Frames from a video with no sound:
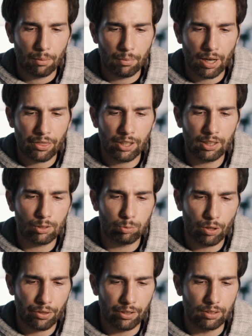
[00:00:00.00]
But I think it's
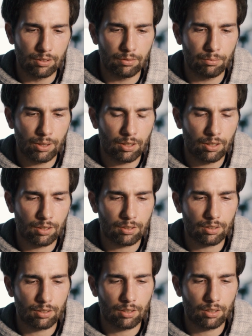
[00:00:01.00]
worth it
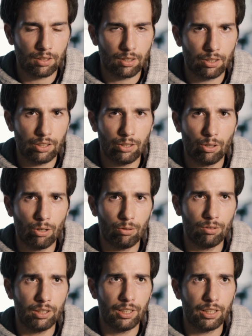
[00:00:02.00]
because it not
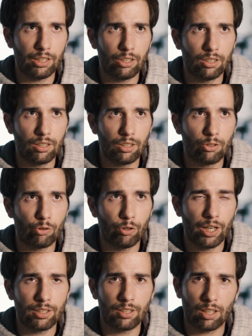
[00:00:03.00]
only
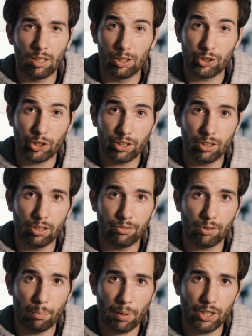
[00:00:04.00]
creates a culture
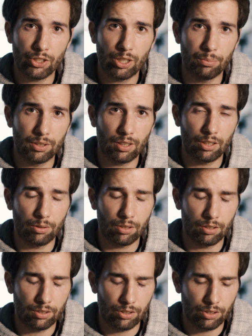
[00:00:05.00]
of companionship inside
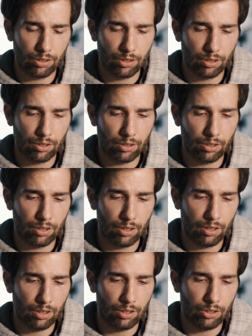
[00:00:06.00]
in
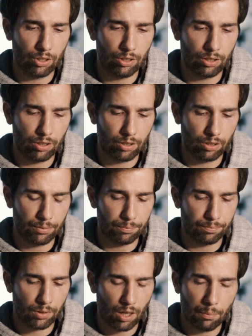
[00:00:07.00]
your
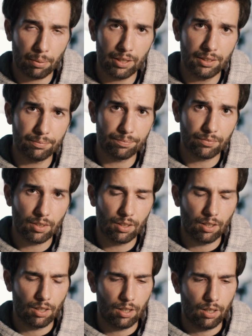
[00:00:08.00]
company,
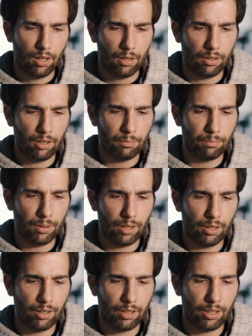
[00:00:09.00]

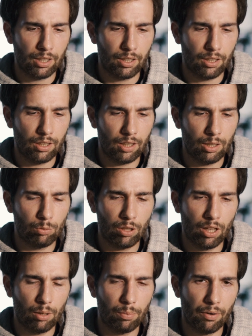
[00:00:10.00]
but it will
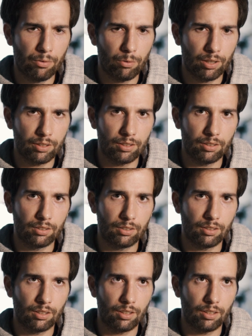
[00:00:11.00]
help everyone
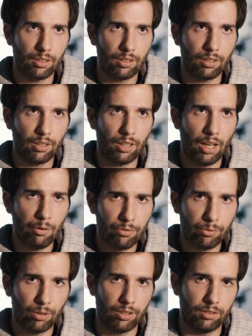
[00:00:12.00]

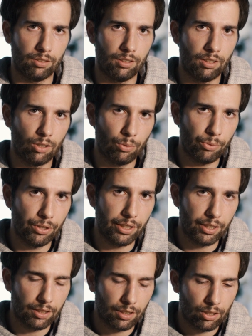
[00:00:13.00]
in the
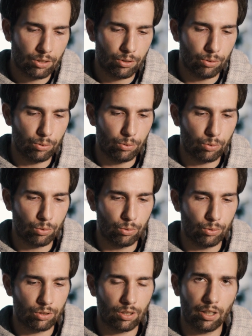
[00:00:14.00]
community
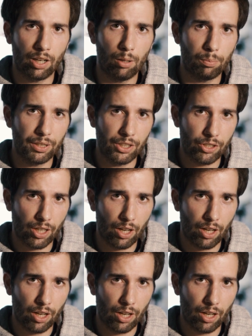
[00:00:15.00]
to start helping each